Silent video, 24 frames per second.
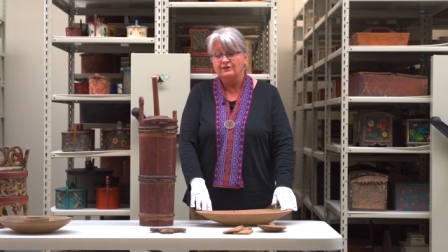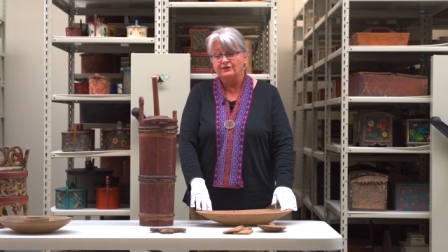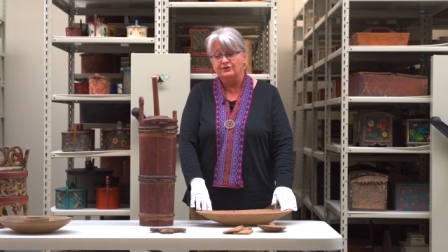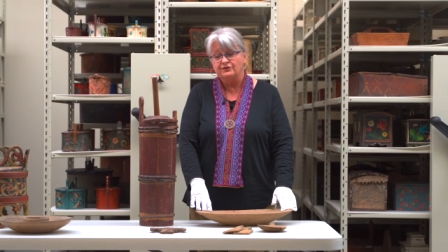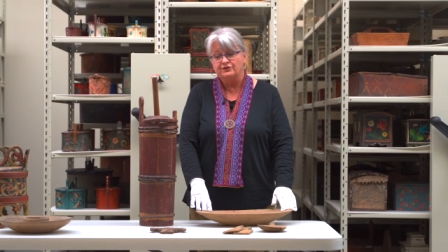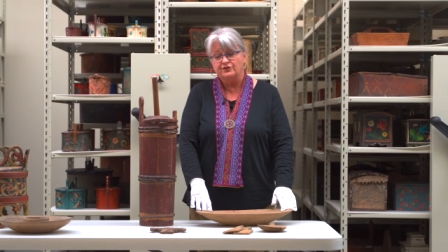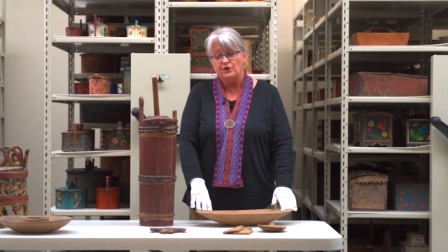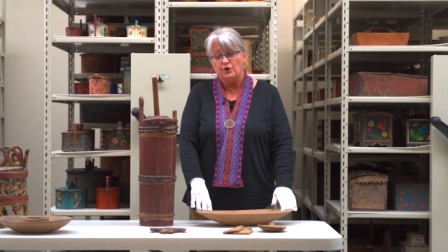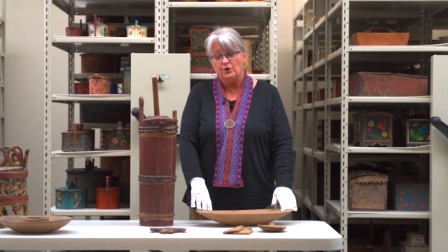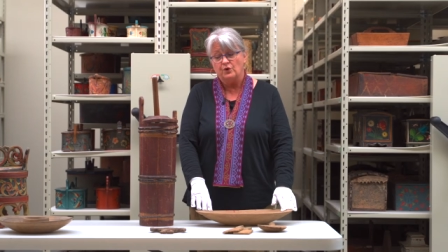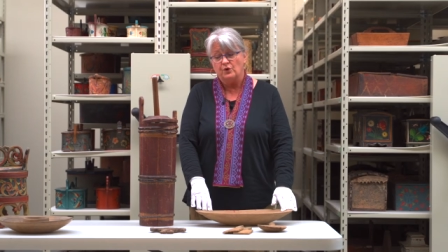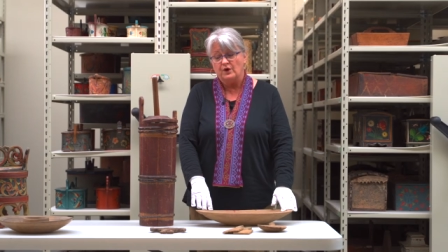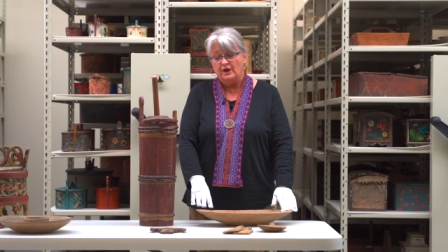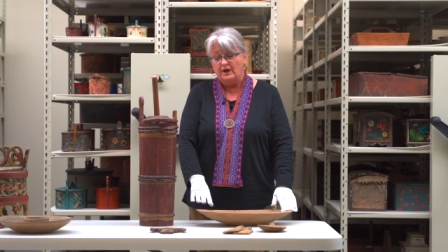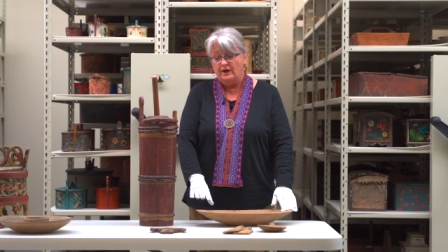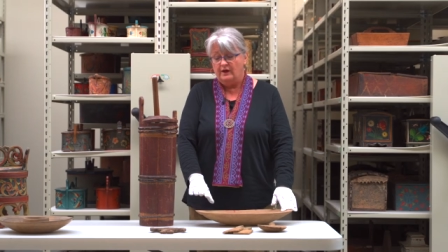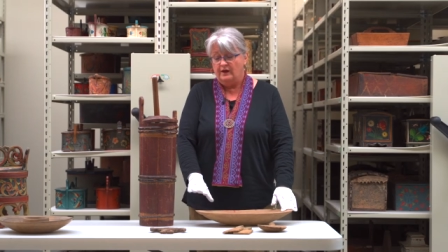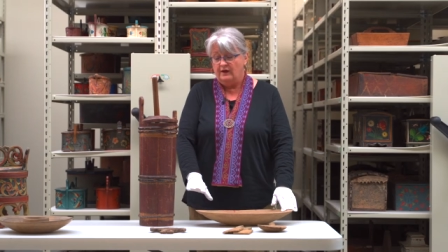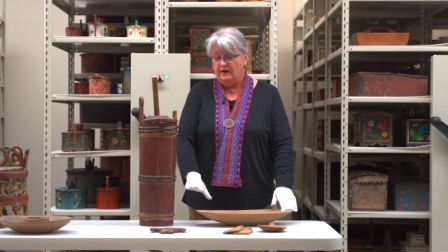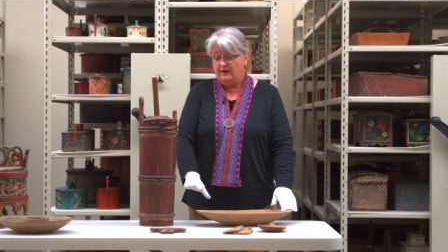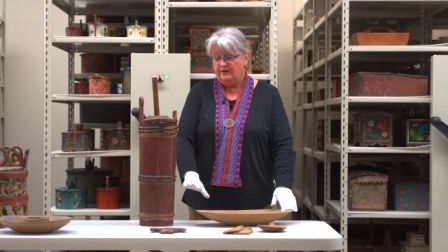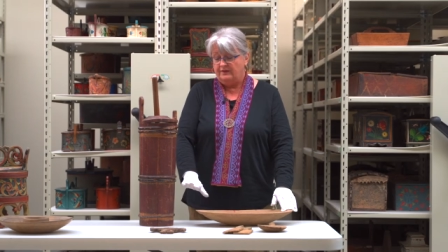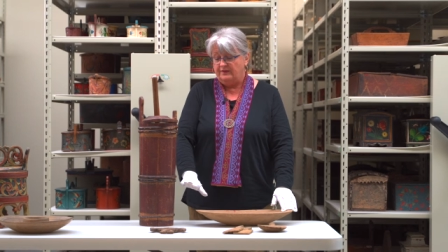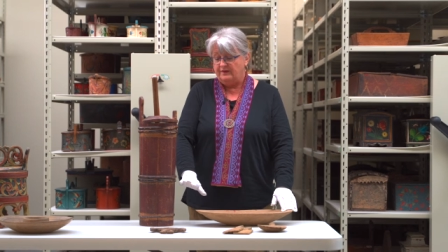So
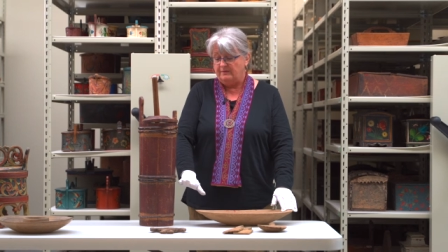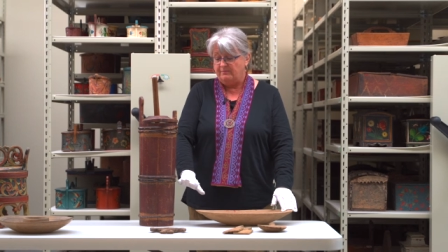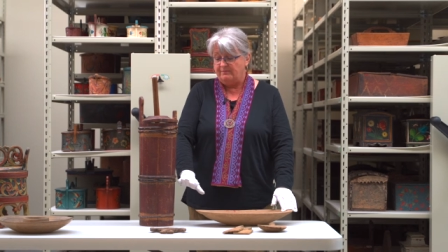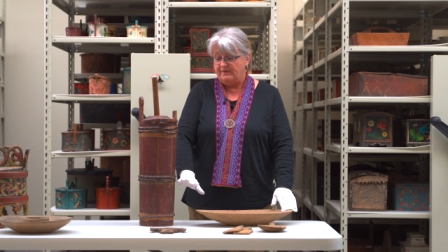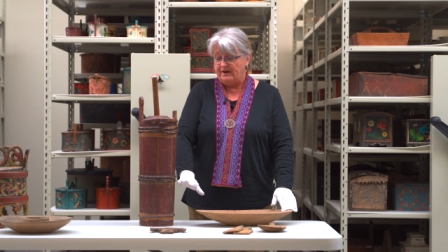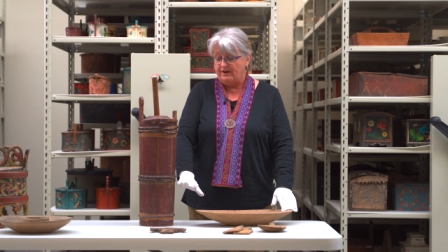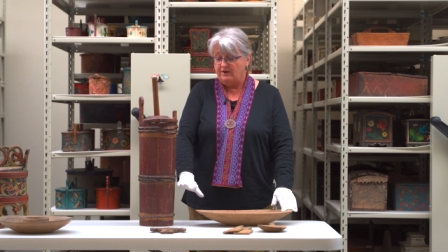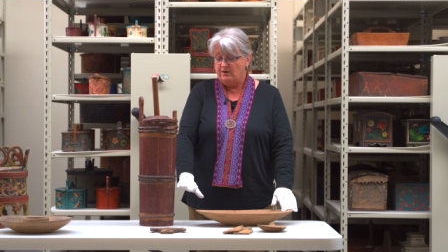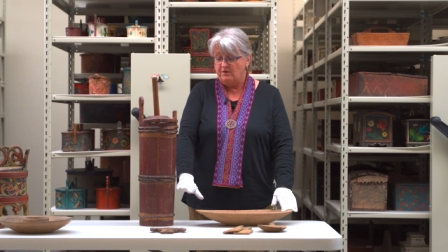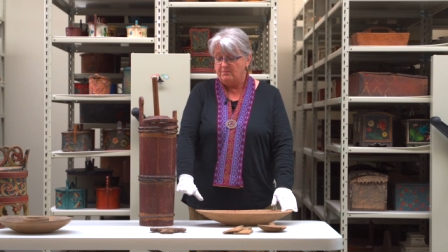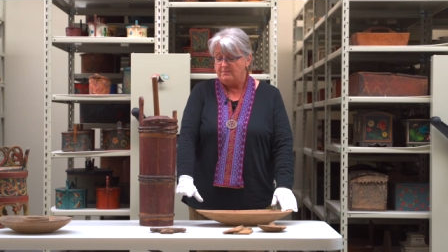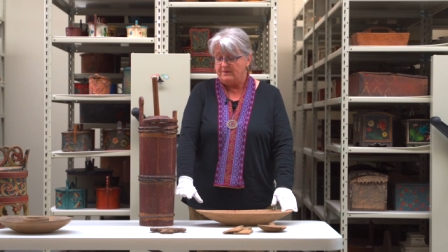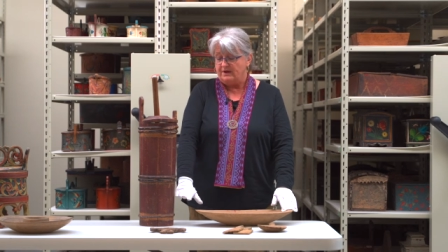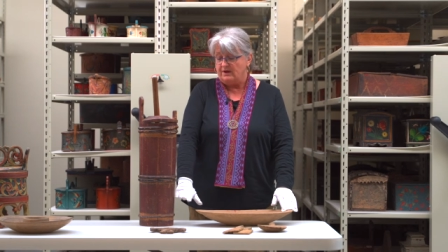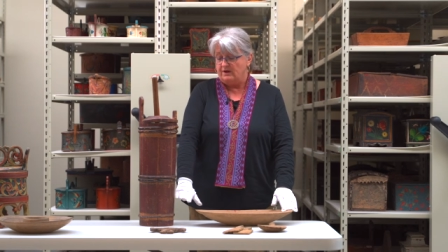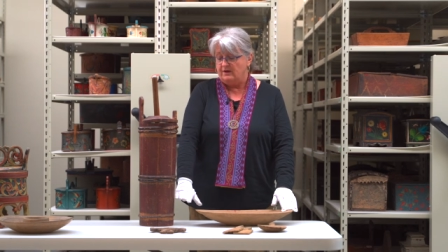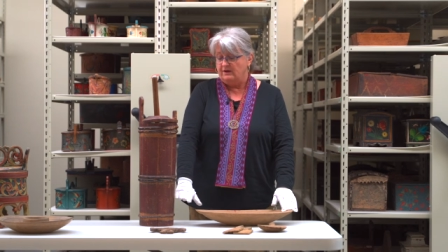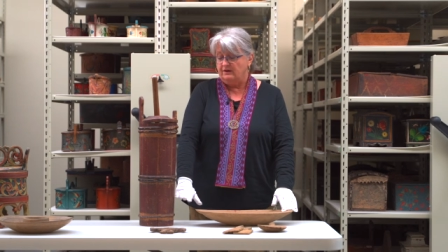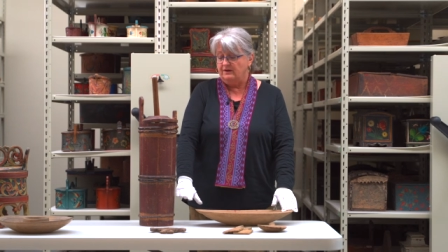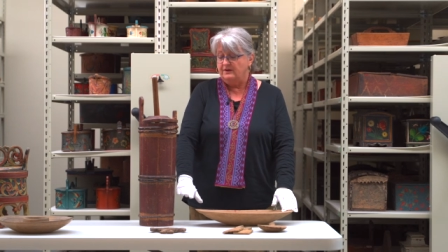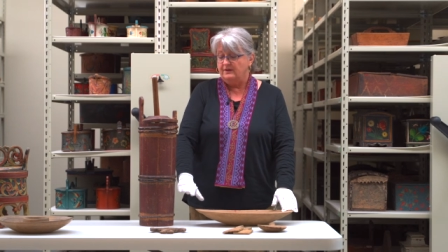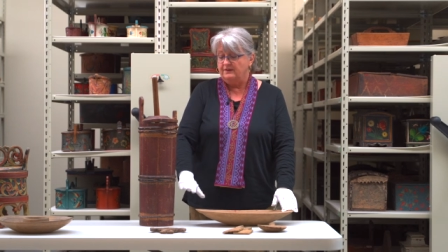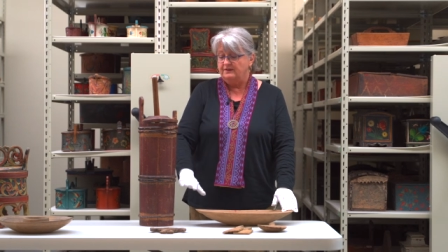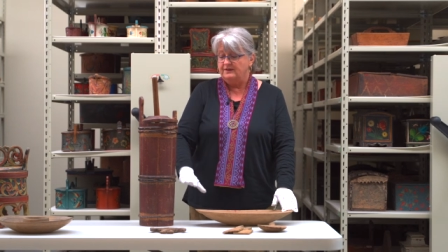the
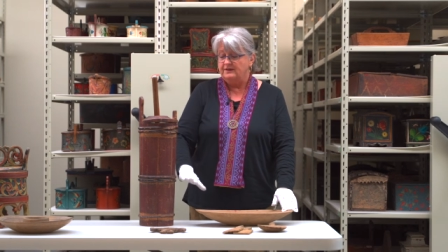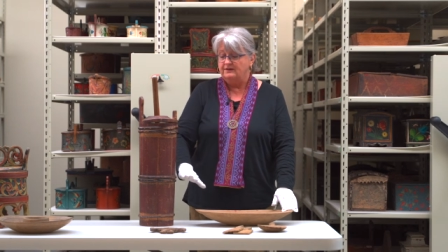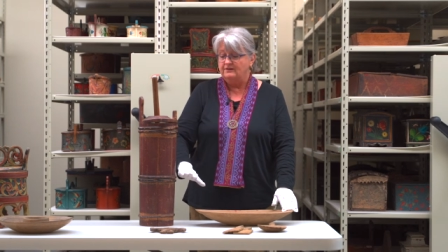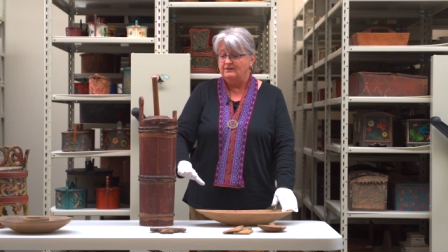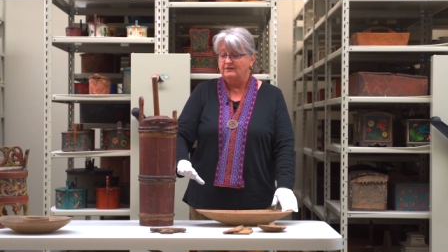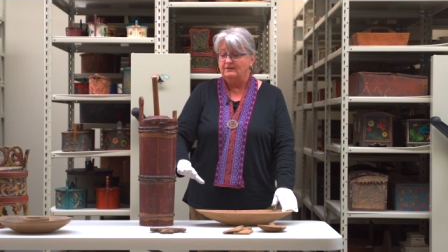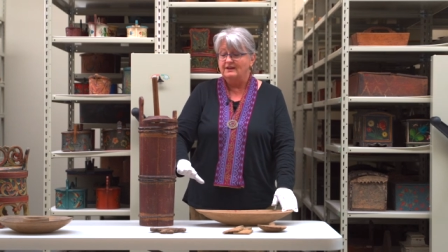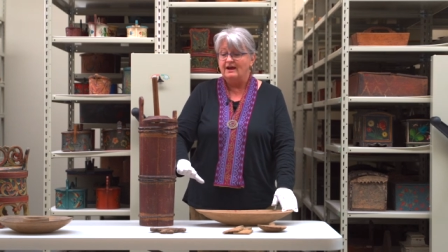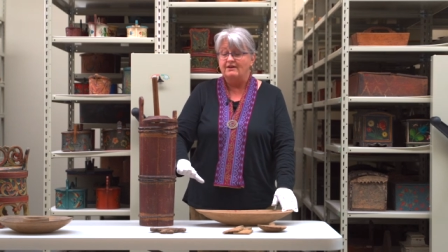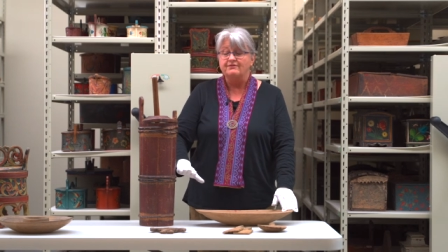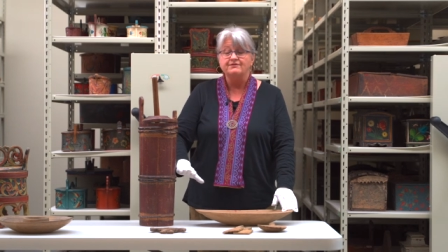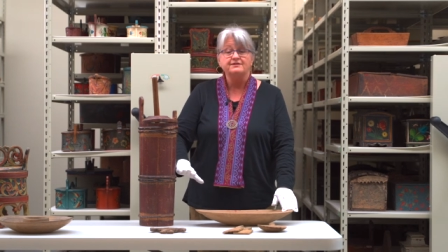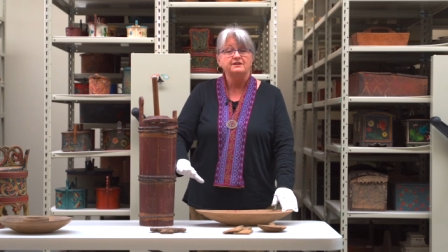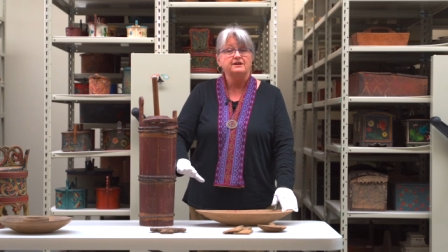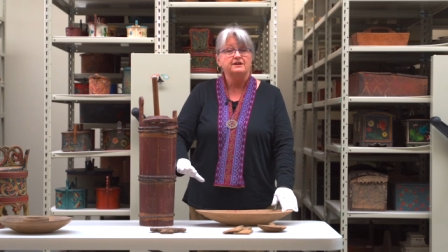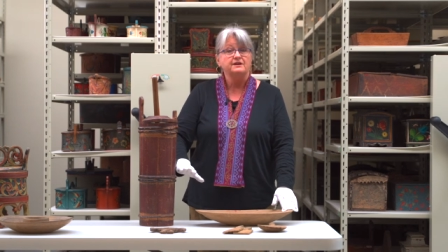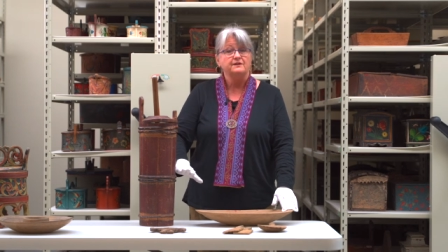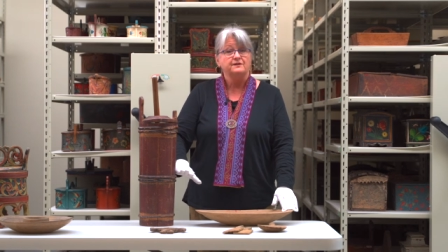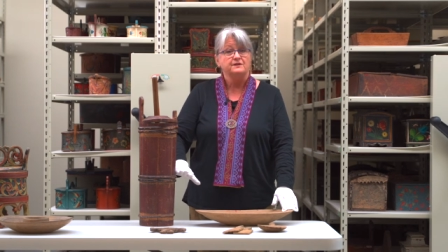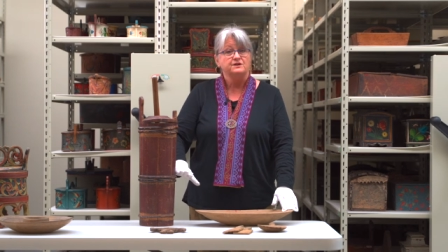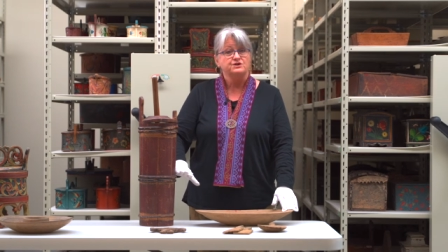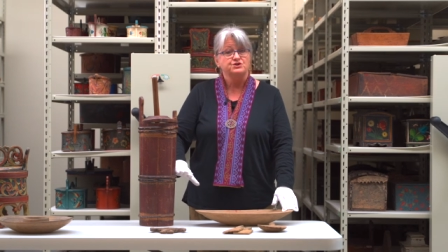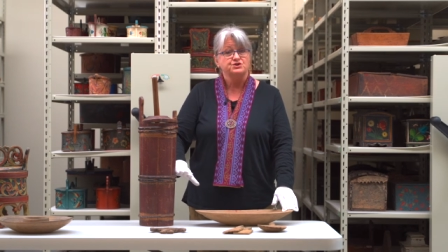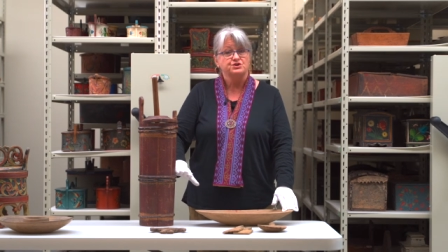buttermilk that's left
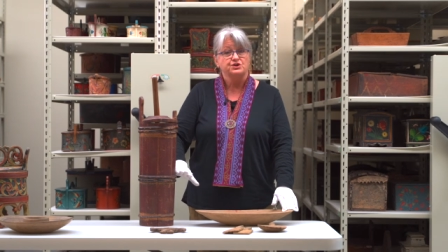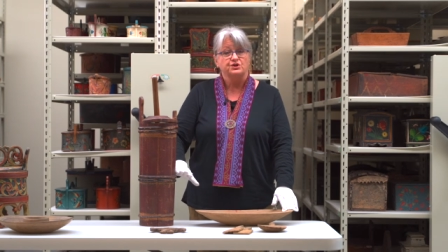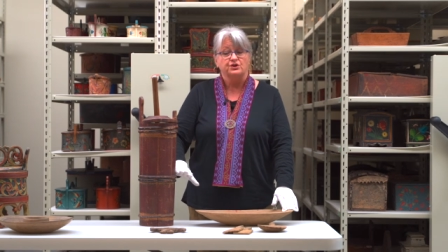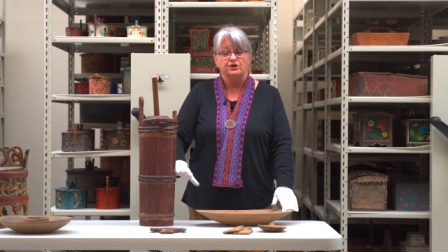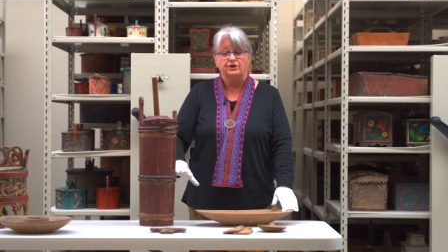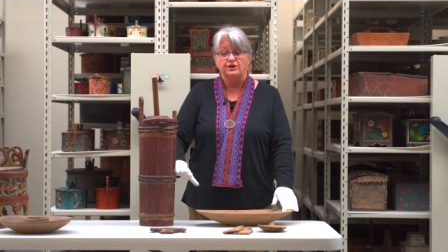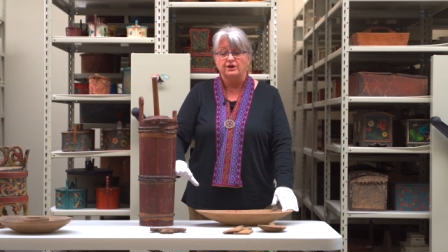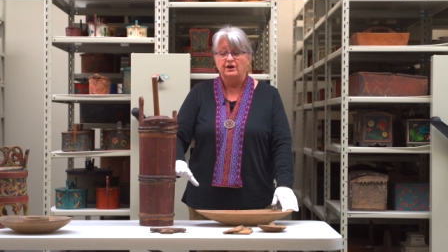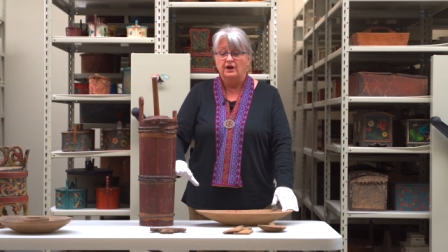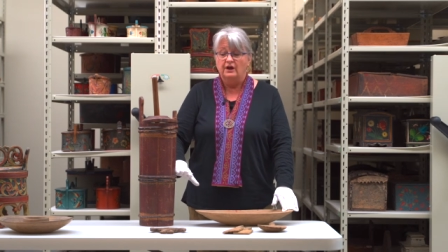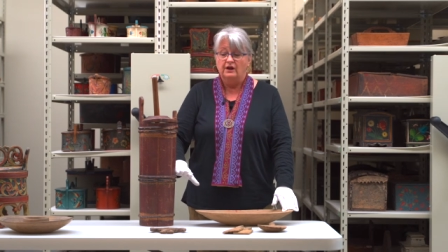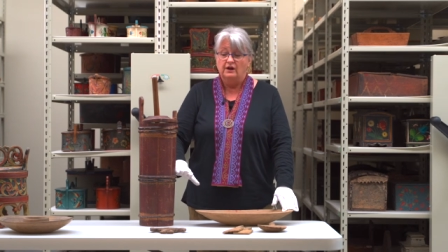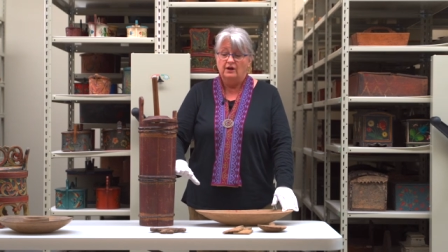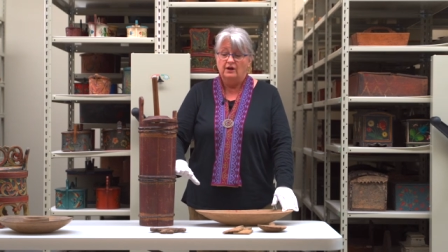in the churn